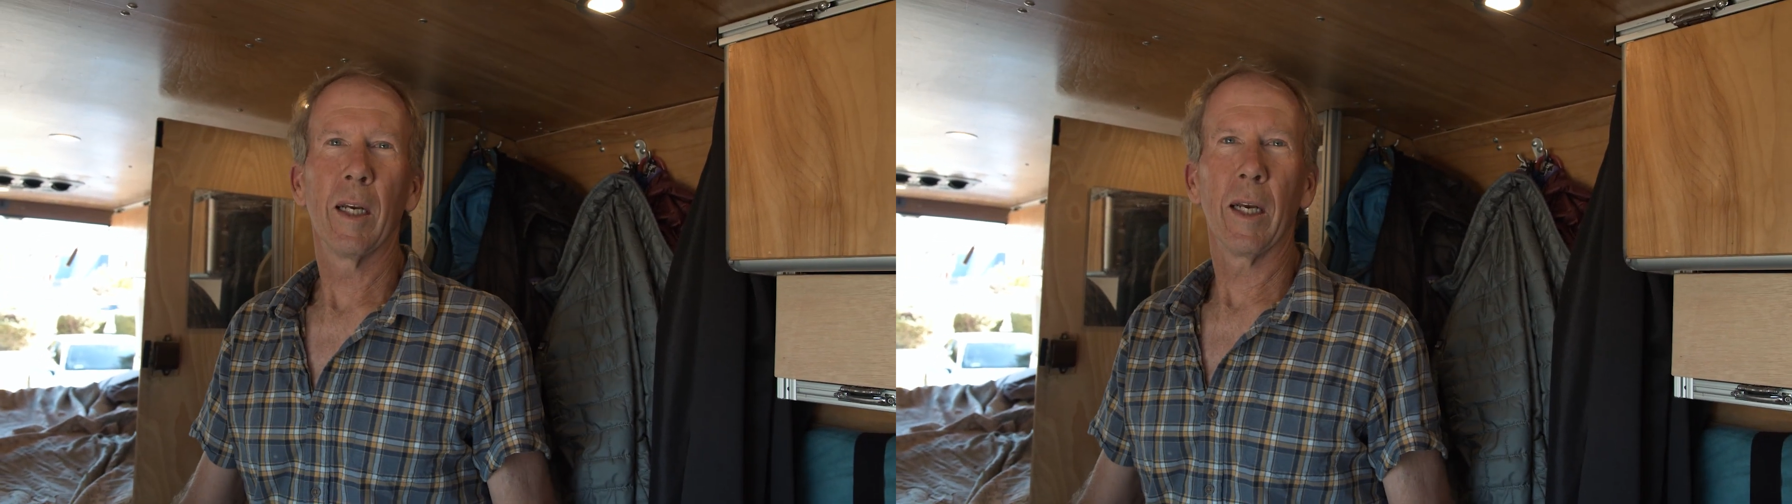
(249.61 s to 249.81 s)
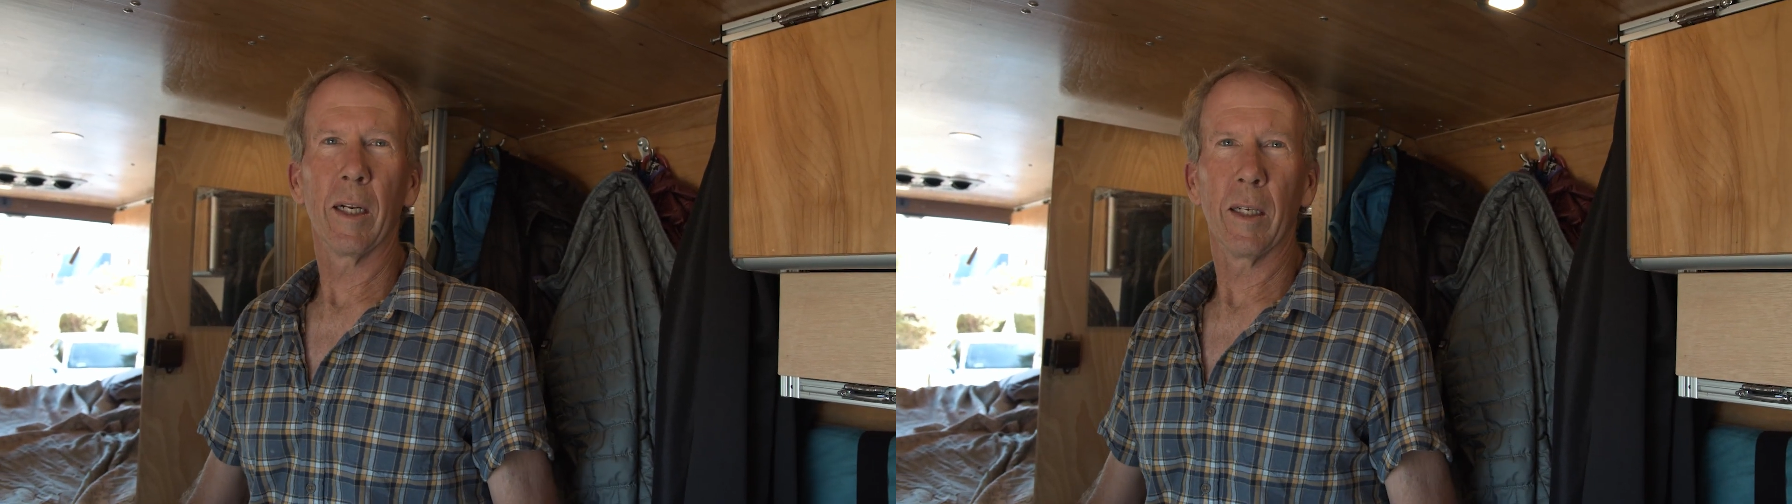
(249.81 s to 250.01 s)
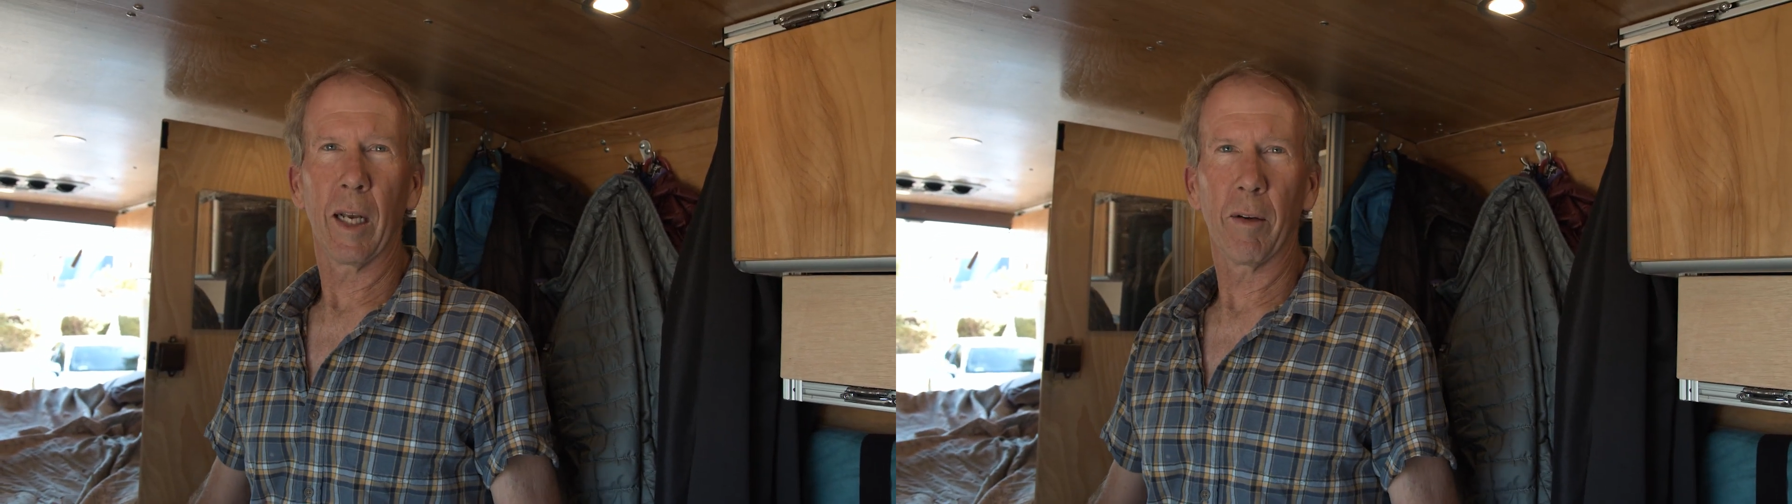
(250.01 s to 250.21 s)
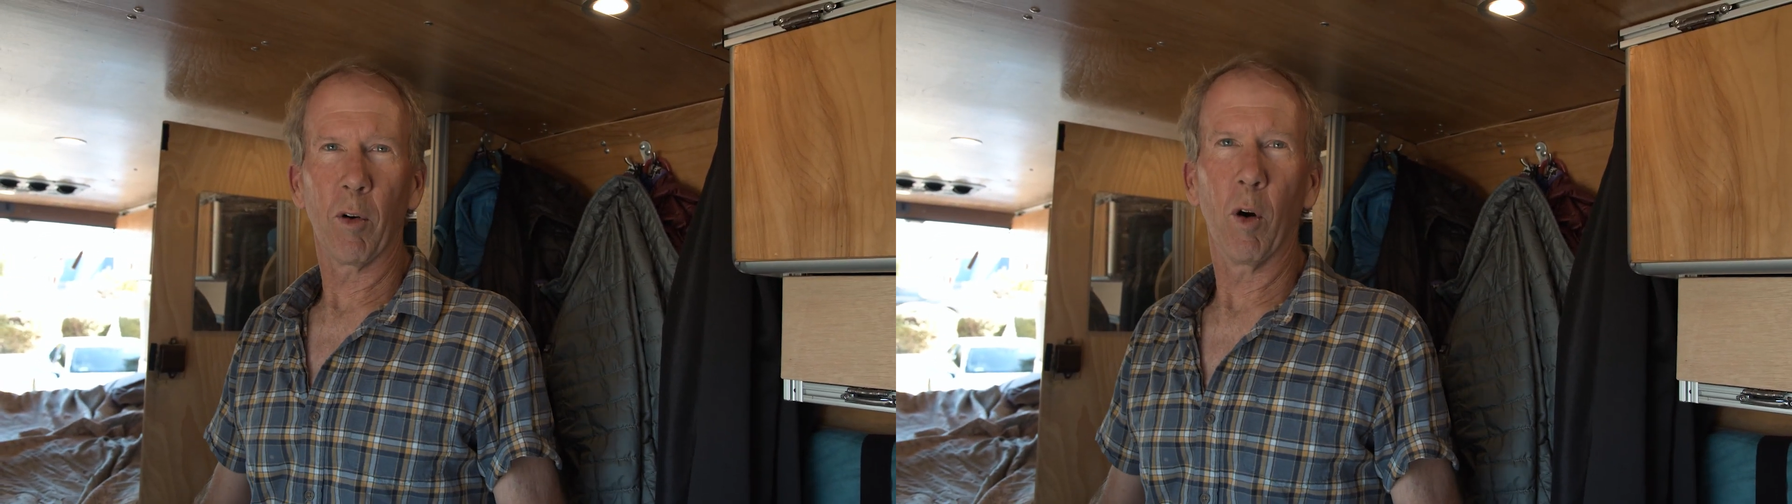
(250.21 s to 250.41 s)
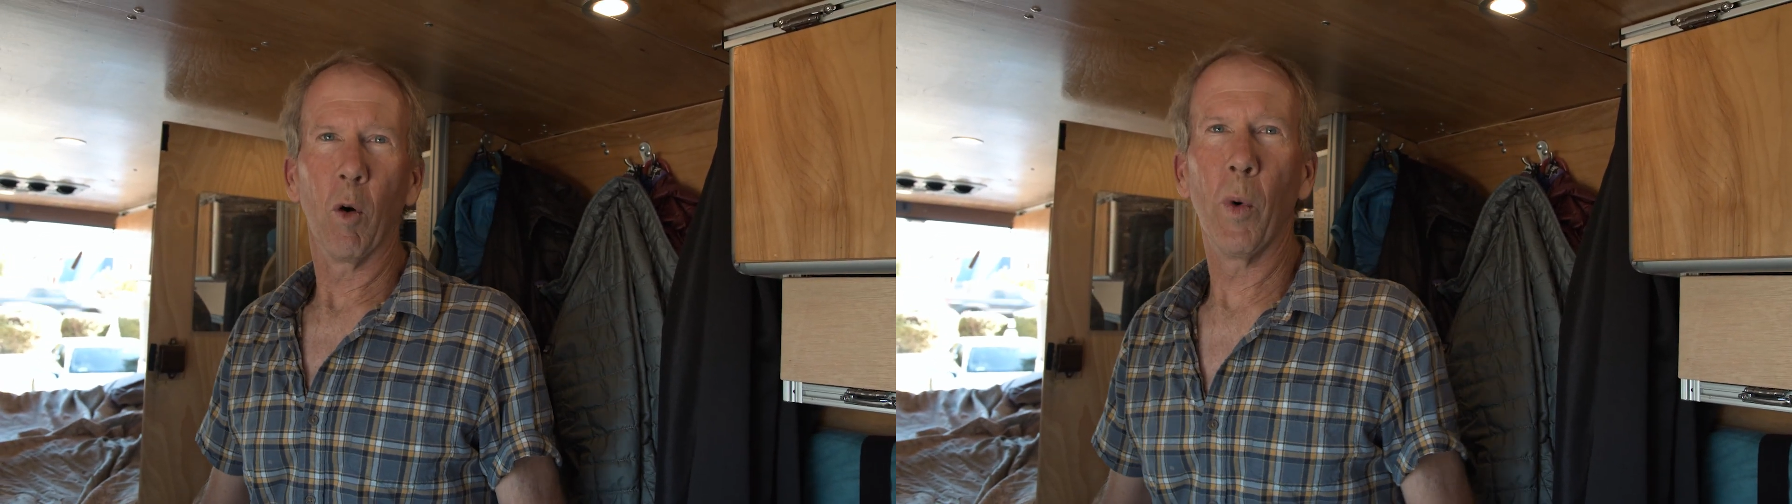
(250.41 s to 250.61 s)
and have
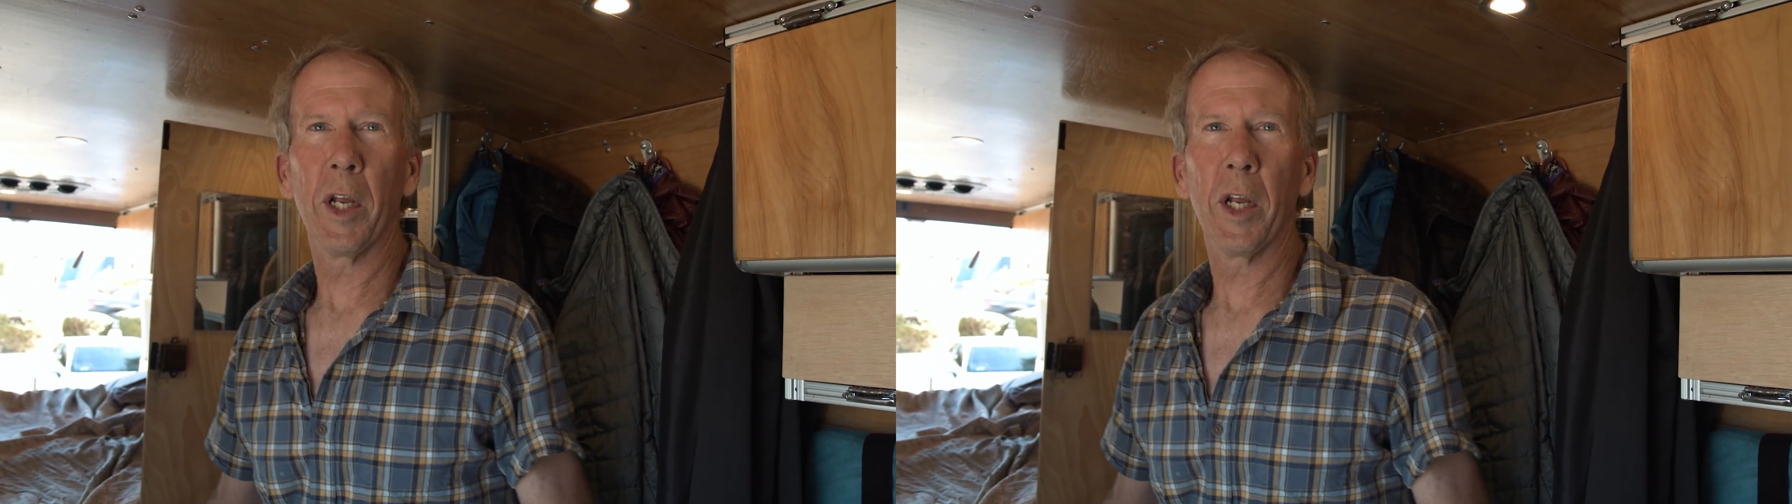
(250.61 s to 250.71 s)
a